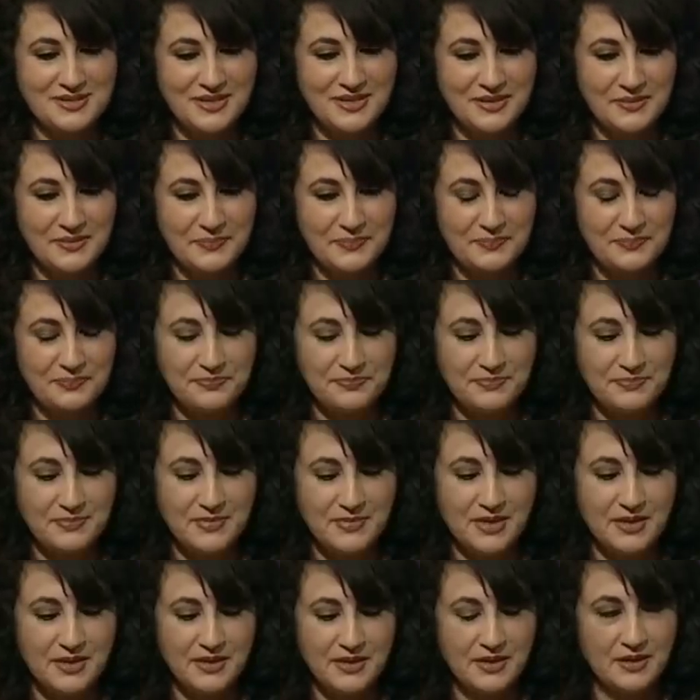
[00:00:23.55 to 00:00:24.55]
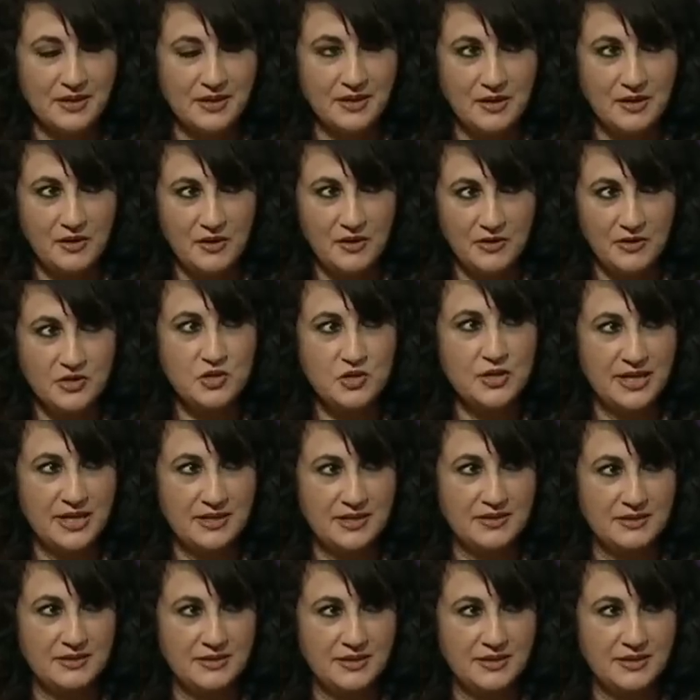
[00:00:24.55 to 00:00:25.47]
a contractor,